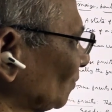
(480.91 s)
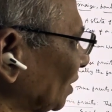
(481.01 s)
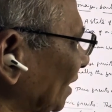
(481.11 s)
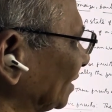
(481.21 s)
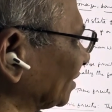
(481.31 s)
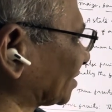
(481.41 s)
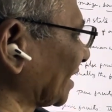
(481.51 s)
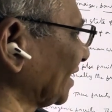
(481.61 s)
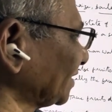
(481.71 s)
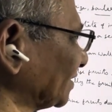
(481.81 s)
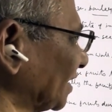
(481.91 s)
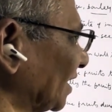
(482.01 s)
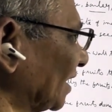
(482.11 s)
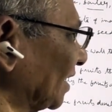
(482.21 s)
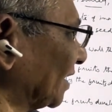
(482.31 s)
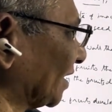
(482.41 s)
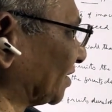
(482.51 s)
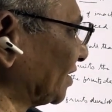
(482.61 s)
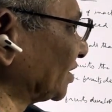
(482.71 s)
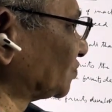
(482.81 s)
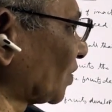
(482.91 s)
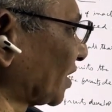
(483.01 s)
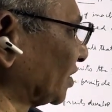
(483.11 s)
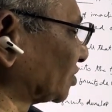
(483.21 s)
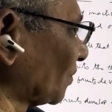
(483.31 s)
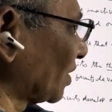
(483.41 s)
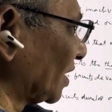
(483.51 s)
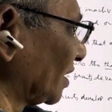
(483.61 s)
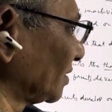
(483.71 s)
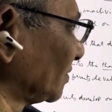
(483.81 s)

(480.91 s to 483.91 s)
In this case, the seeds were discovered